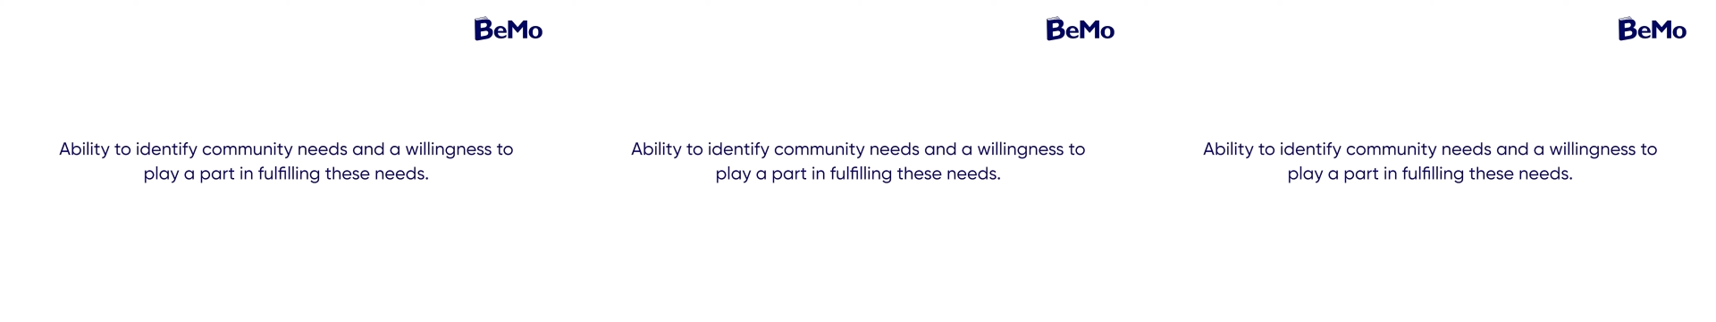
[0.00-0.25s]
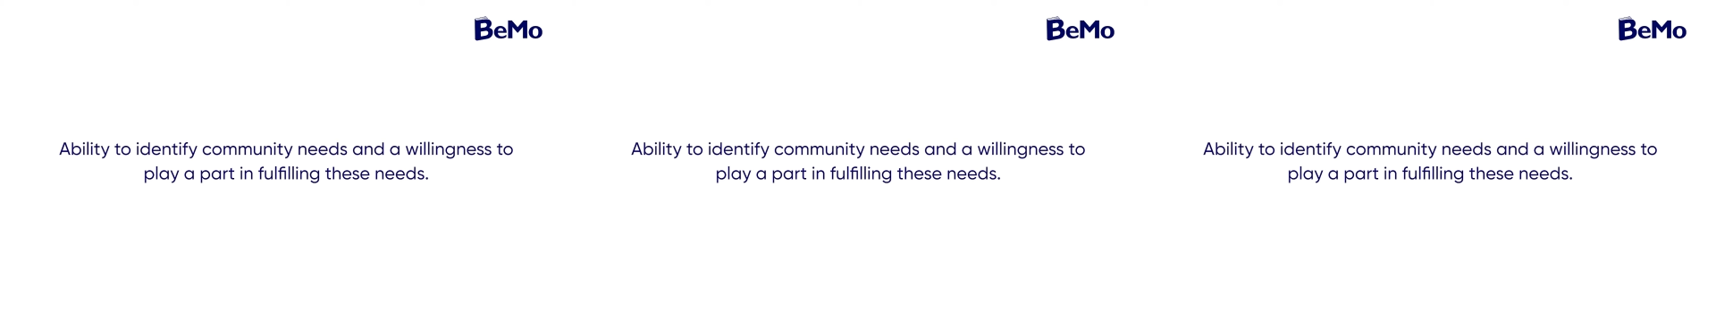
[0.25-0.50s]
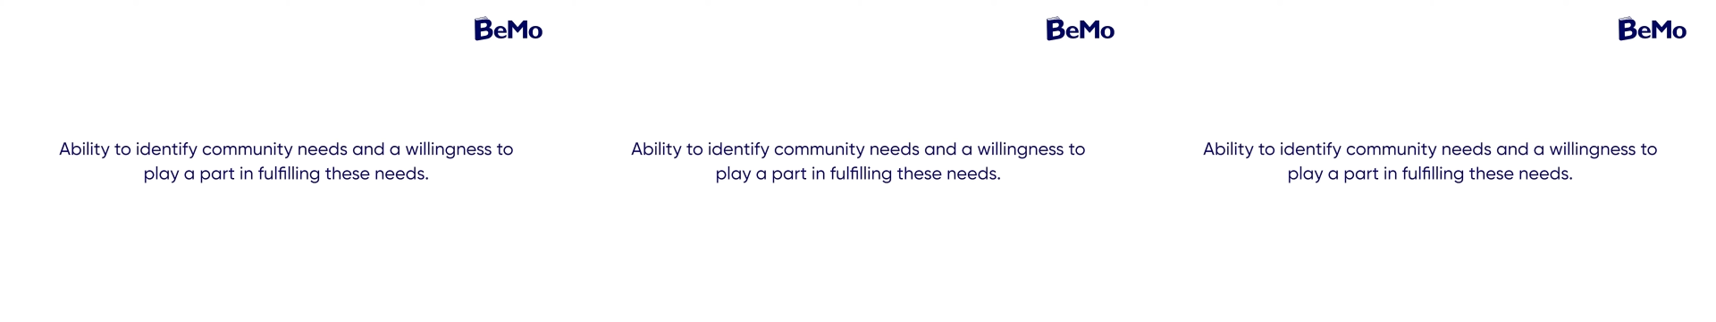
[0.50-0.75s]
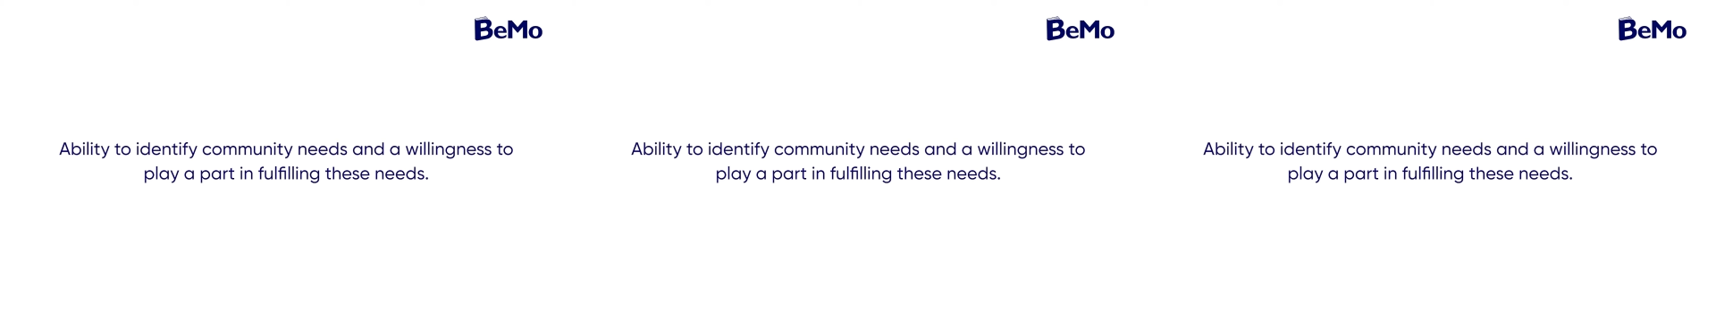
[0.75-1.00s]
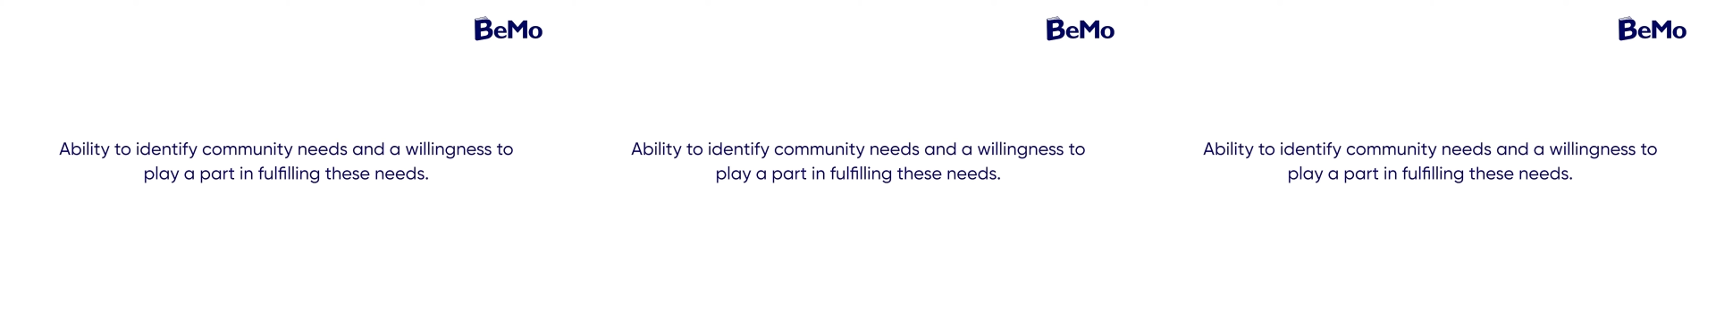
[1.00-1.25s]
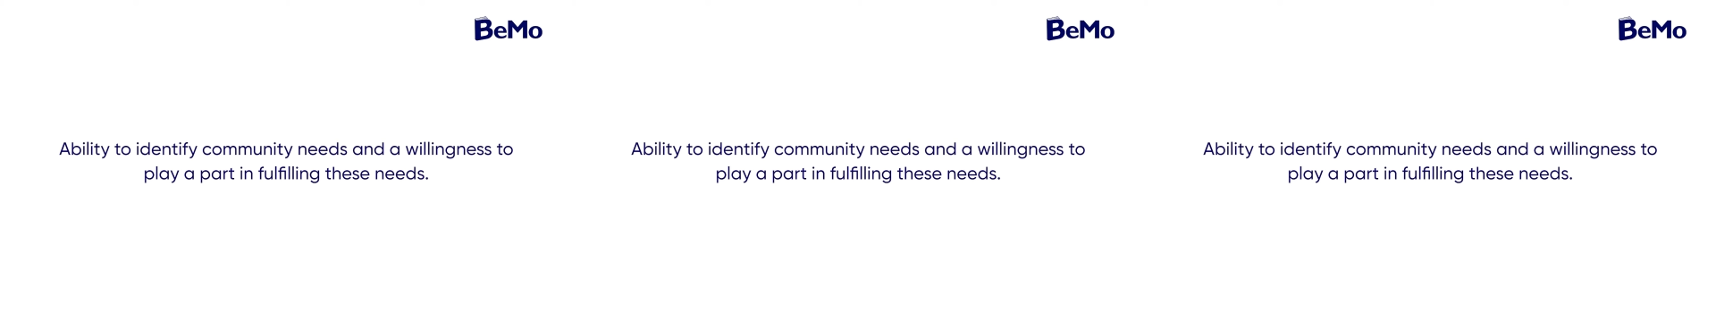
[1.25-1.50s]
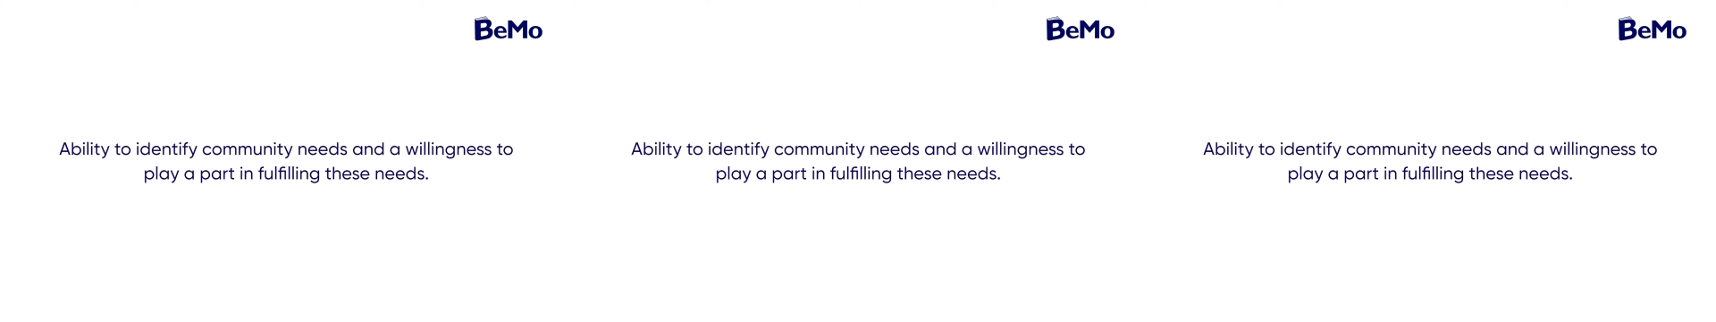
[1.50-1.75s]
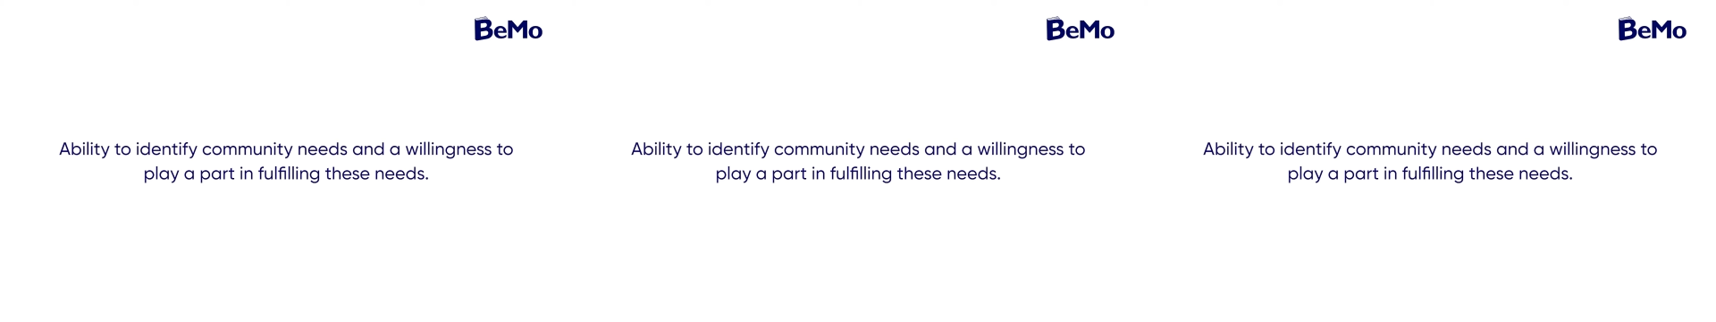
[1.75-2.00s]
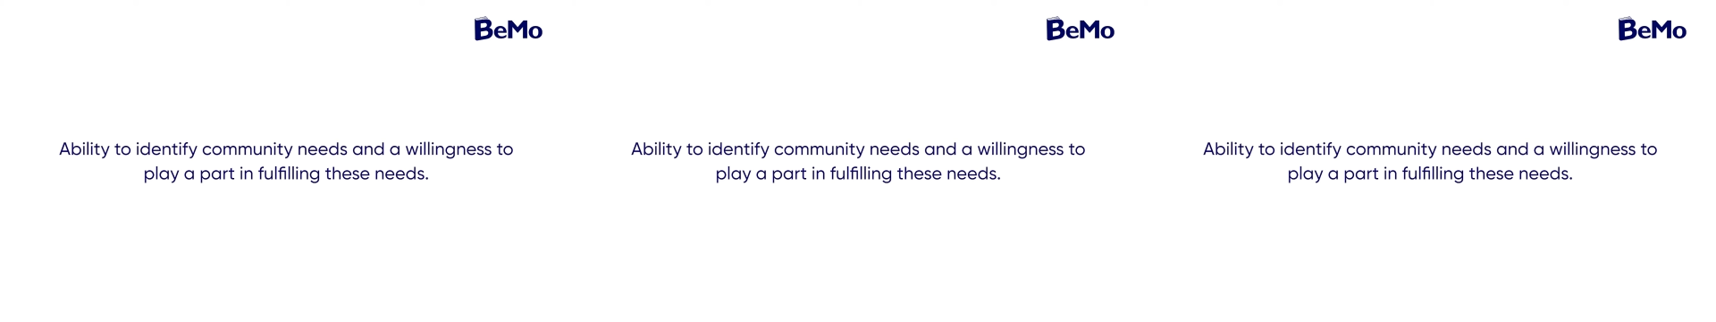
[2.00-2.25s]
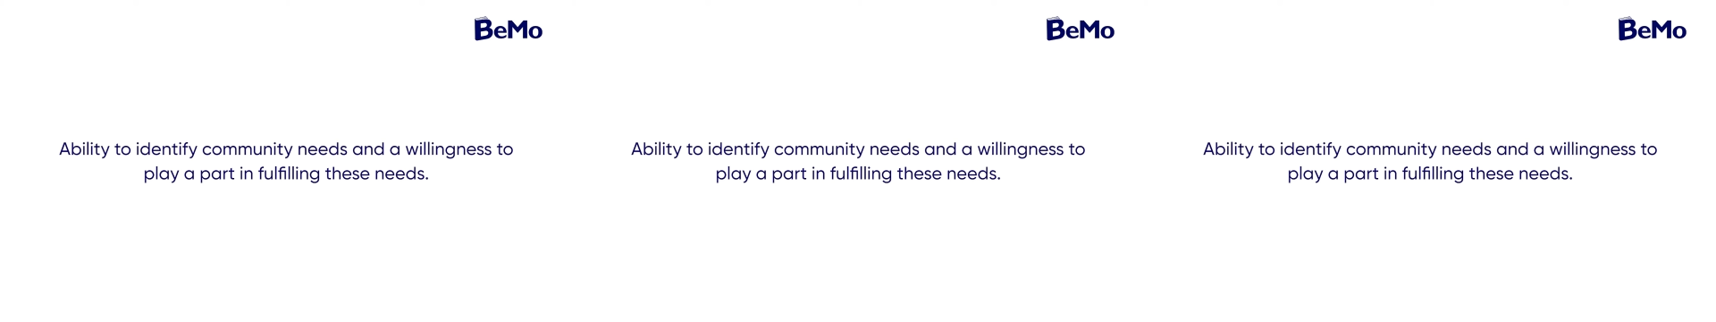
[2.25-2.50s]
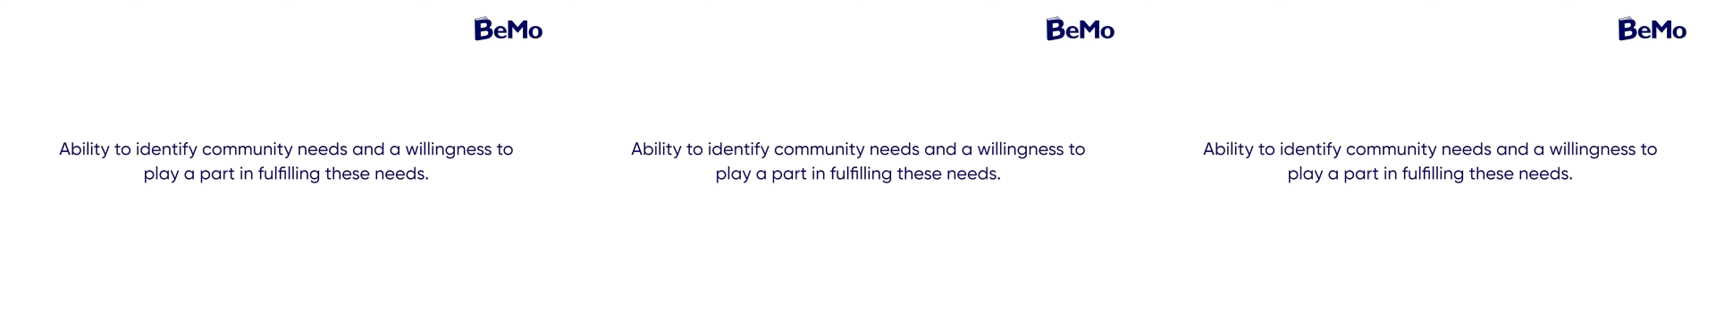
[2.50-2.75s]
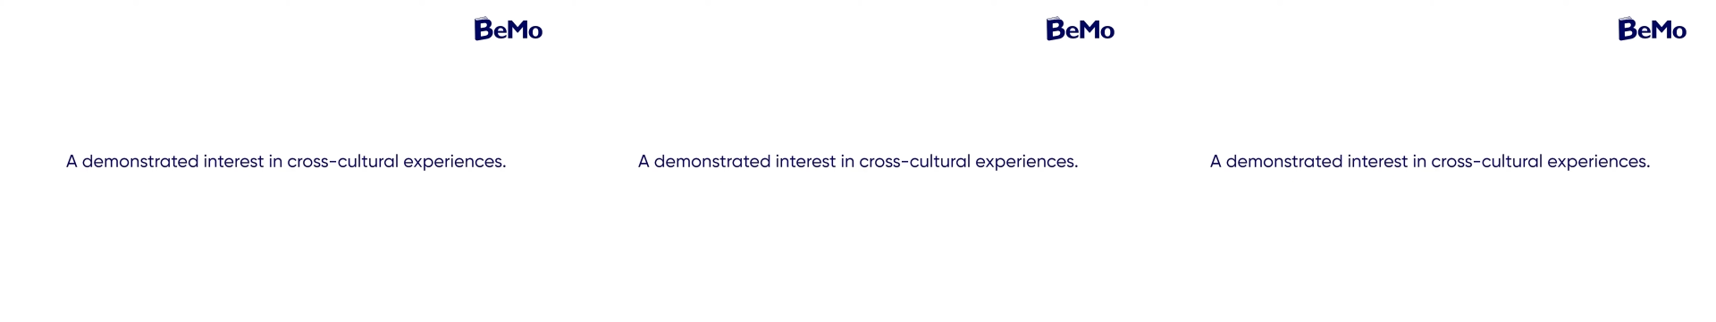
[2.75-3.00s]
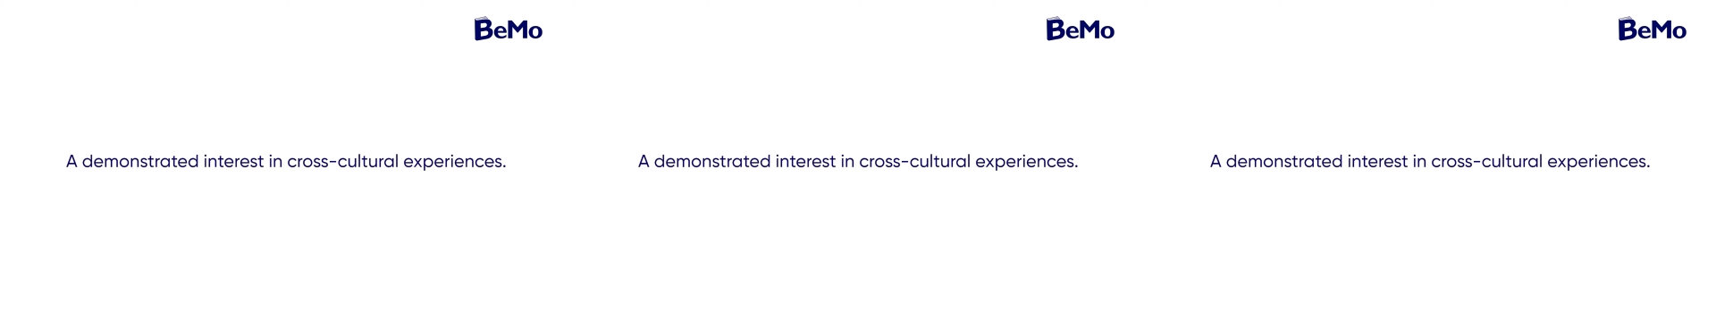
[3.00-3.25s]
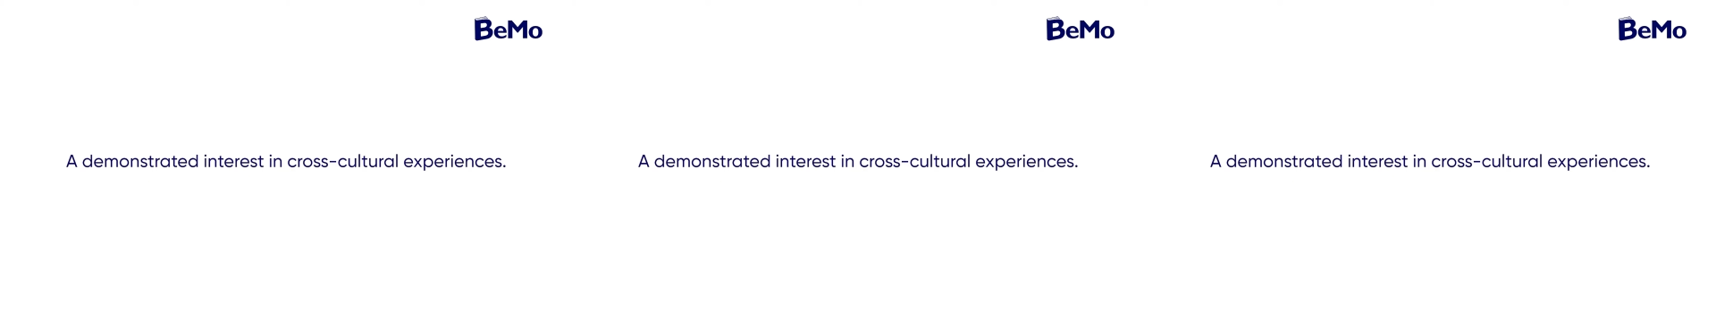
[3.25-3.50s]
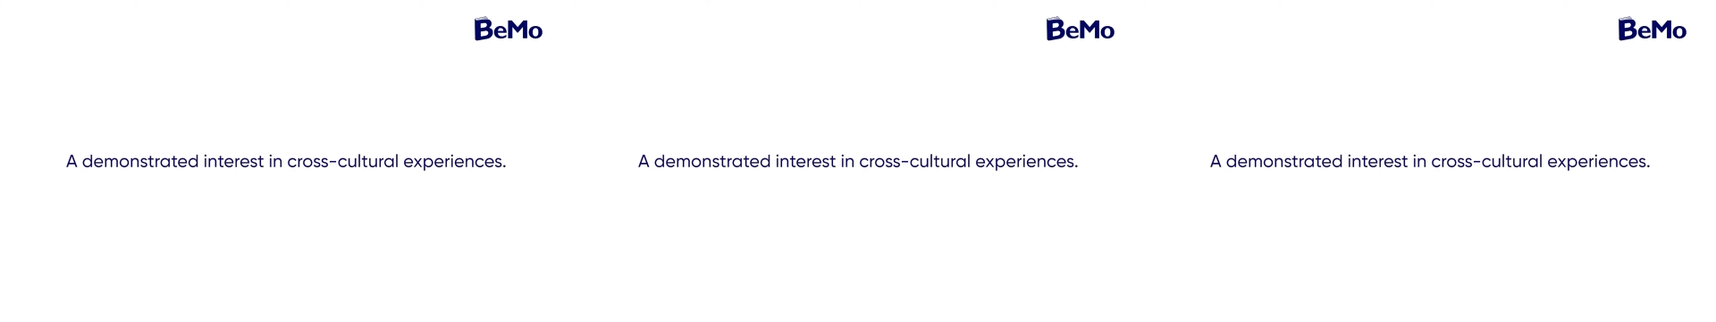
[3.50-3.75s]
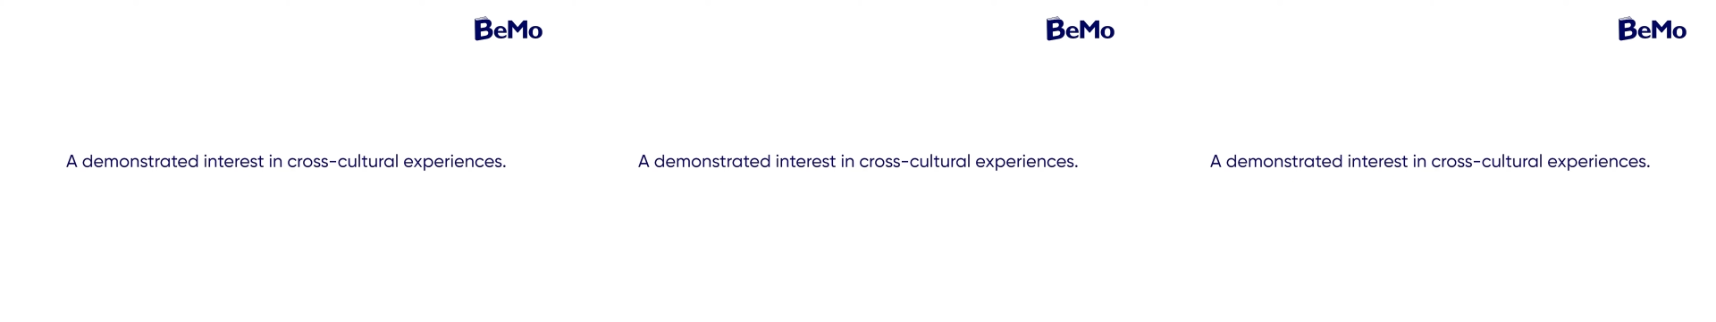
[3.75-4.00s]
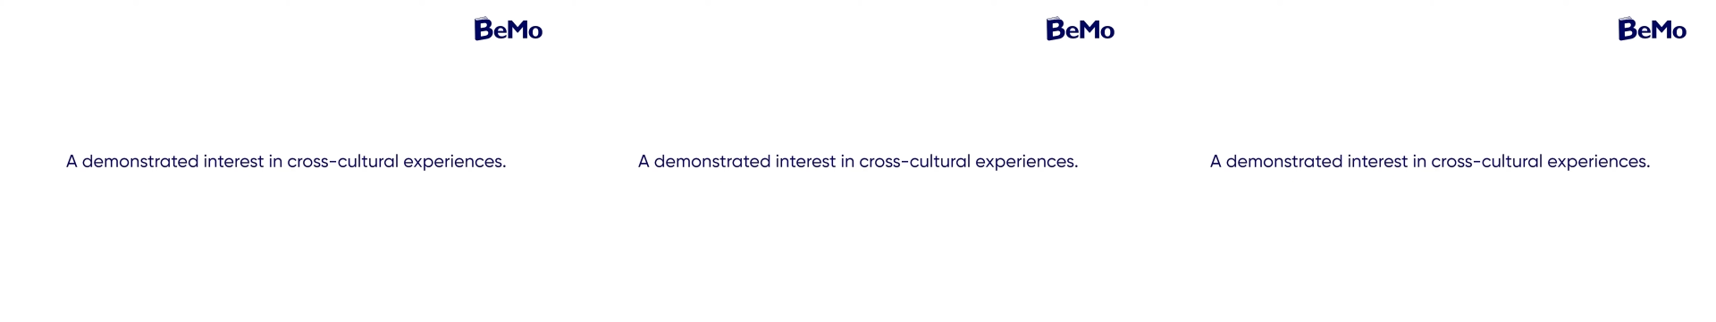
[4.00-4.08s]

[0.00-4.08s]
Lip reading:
Nobody's mouth can be seen.